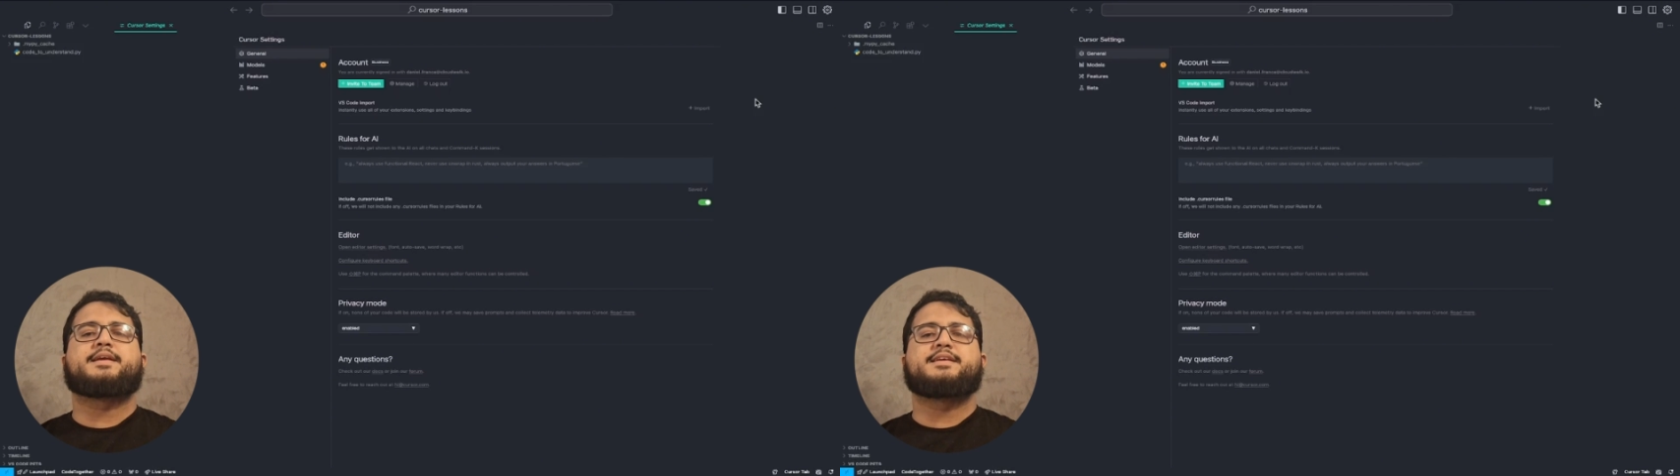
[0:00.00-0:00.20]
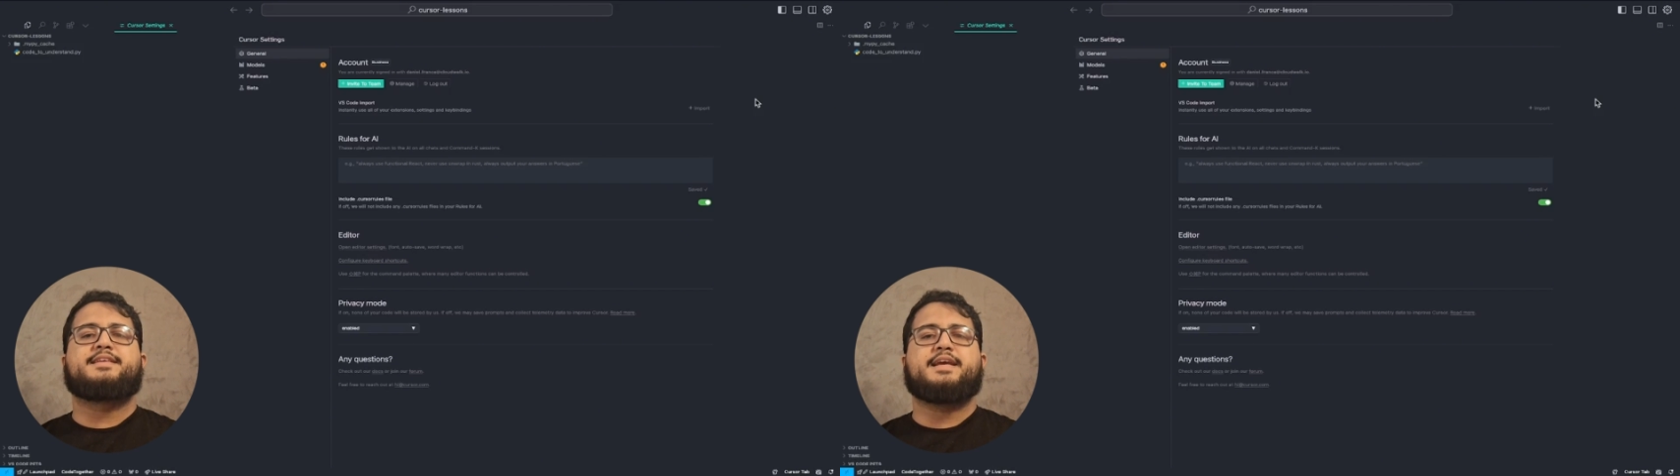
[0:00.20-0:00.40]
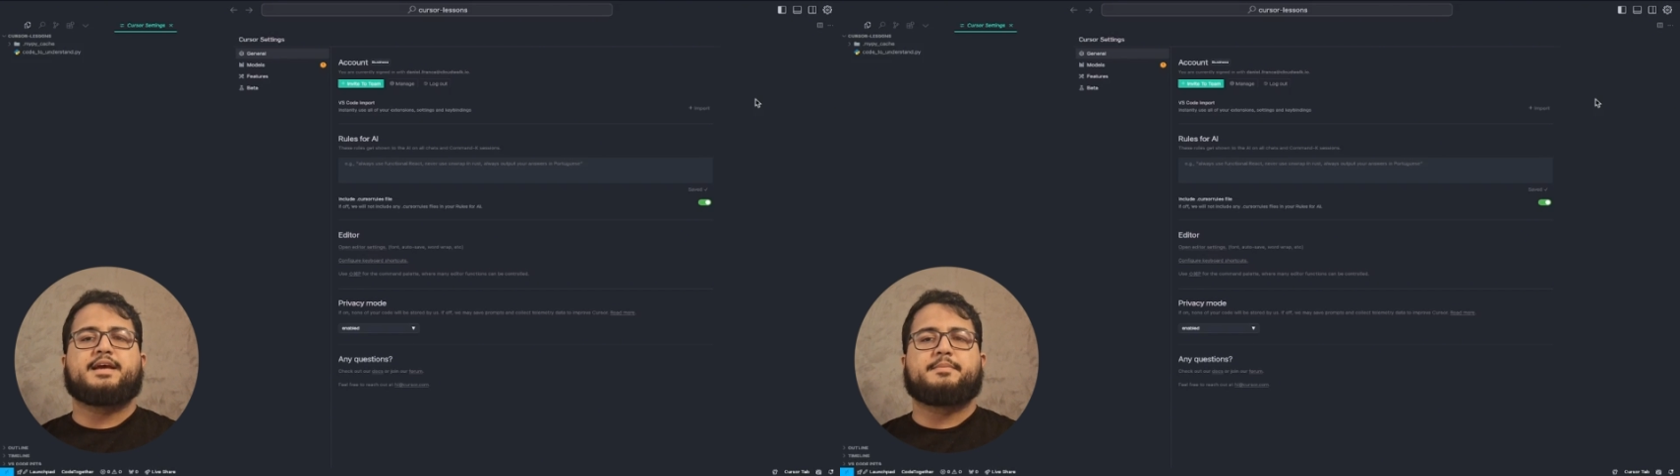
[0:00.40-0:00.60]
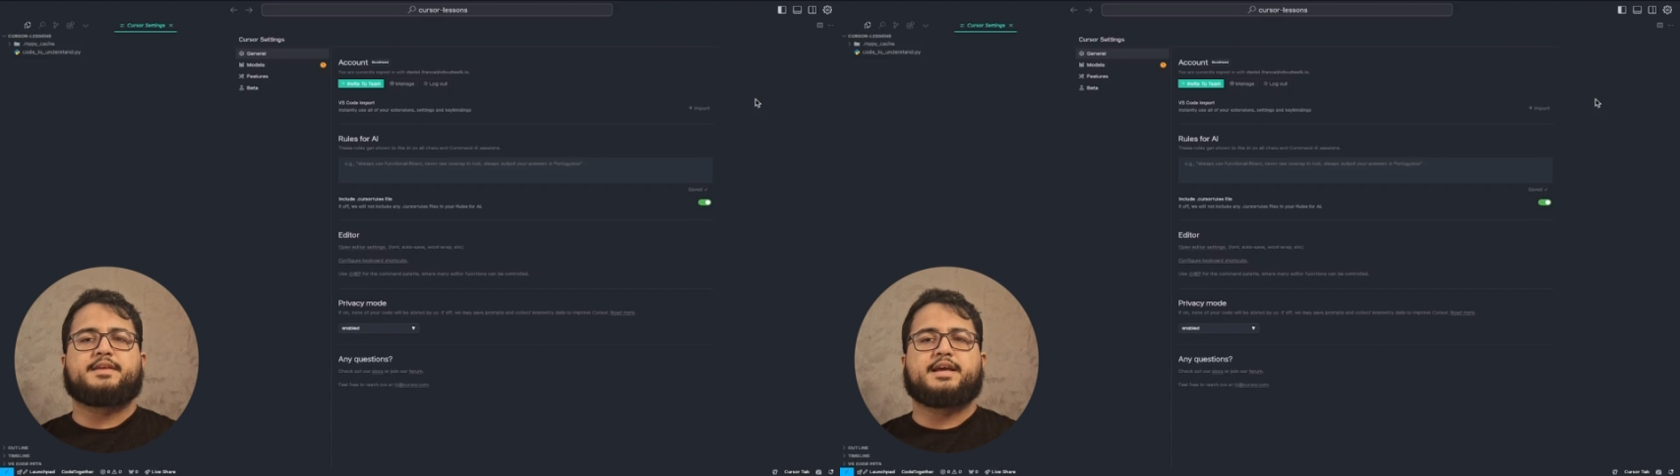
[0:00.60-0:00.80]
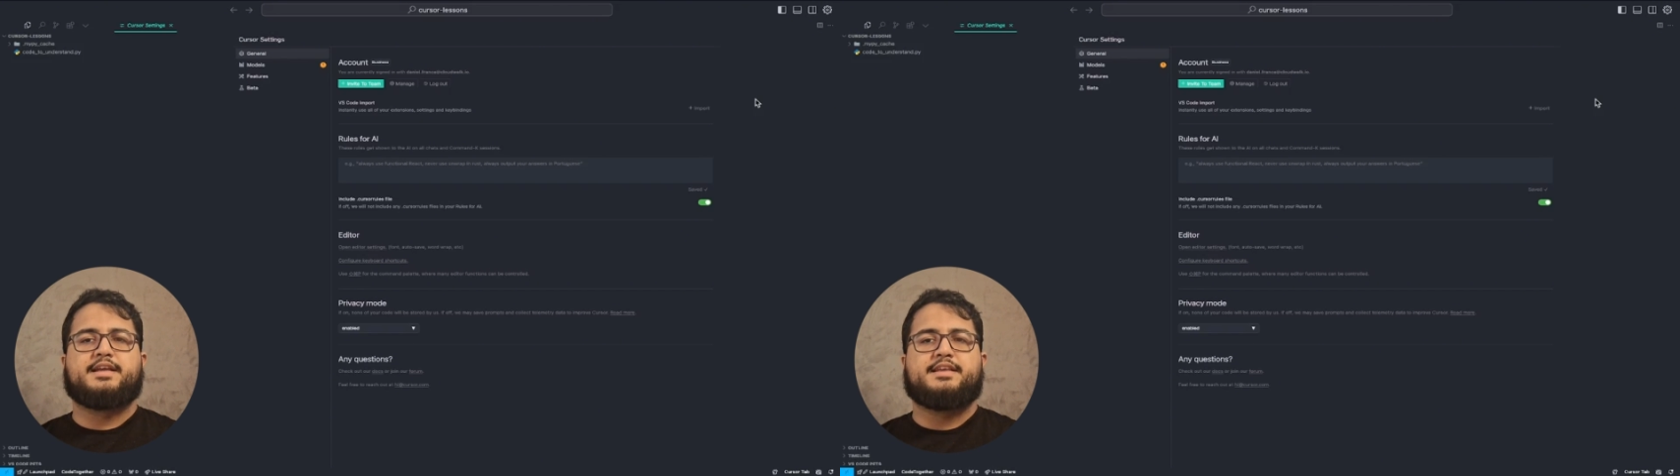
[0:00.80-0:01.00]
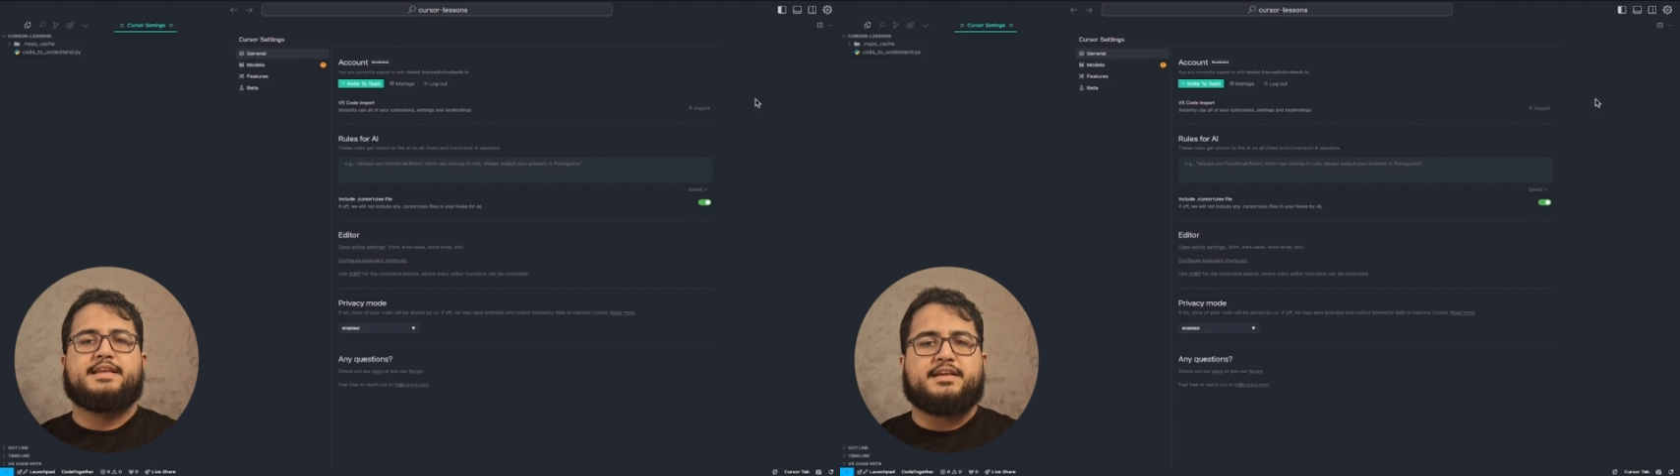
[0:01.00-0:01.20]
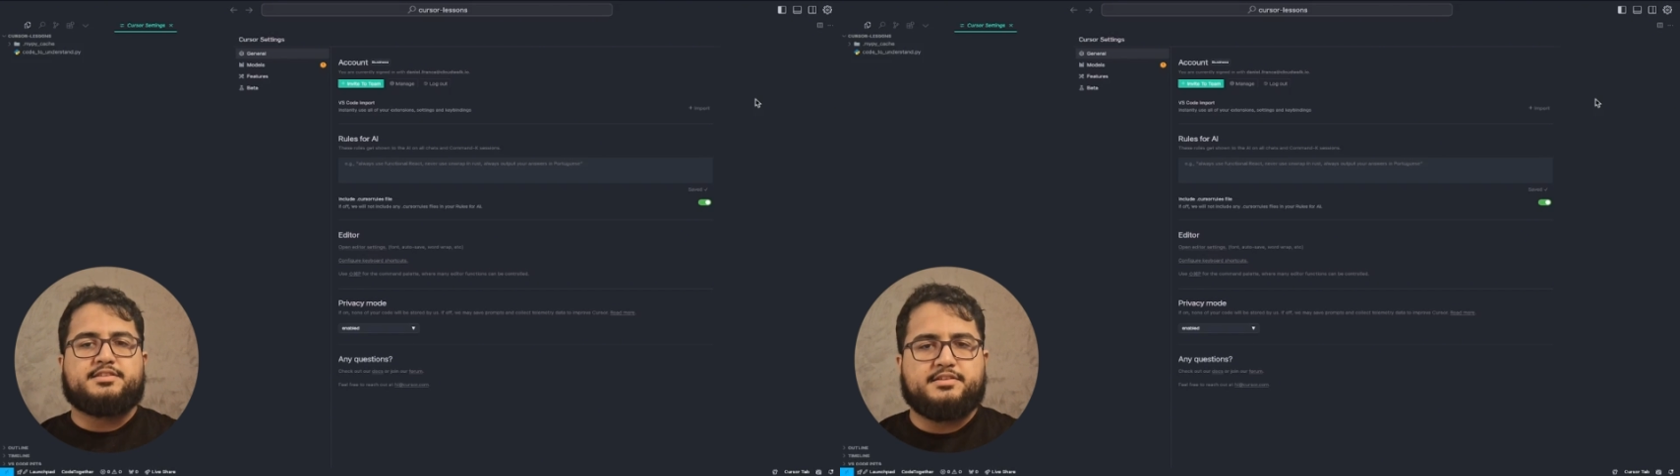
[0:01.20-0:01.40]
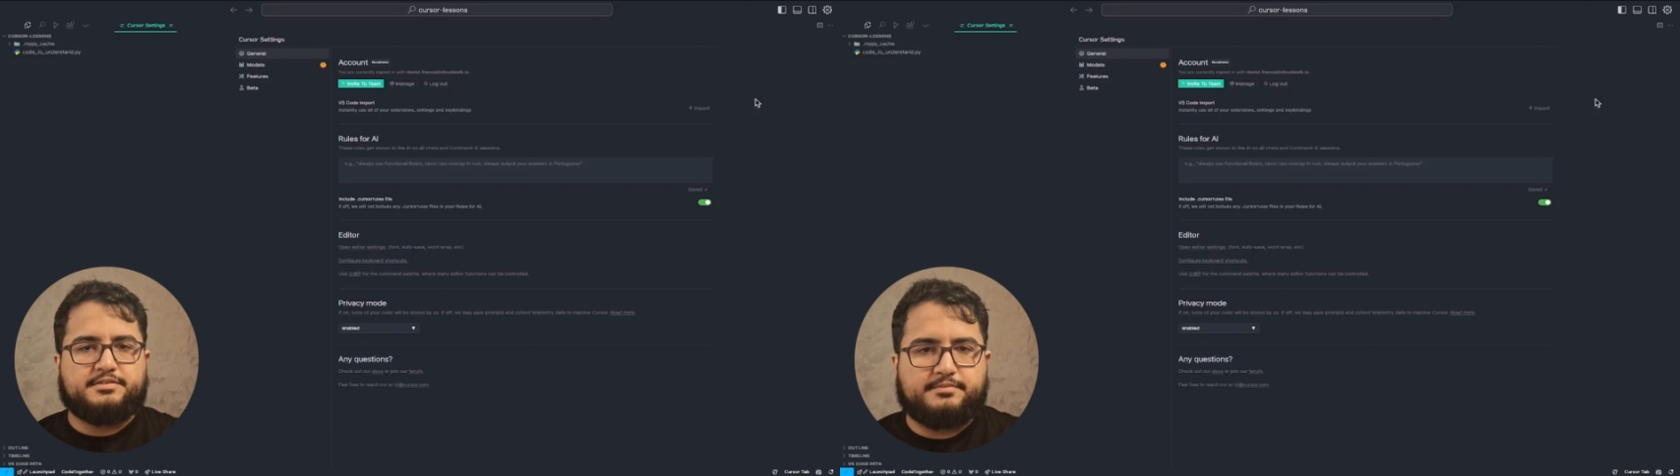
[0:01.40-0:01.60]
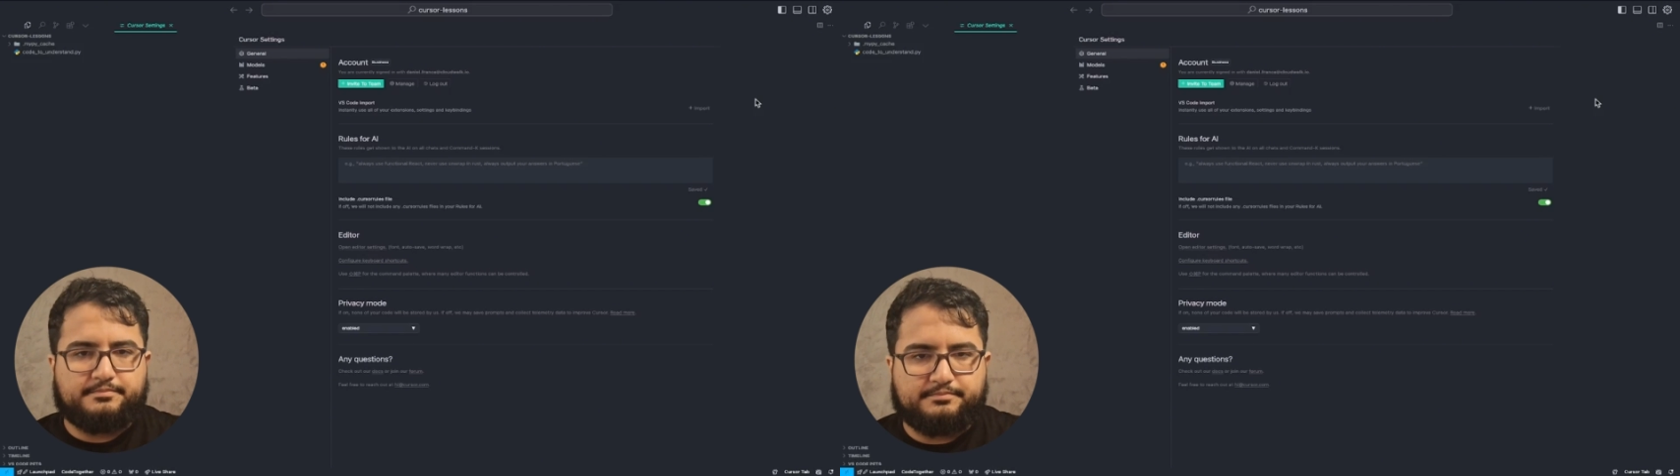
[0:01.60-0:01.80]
is the API connection.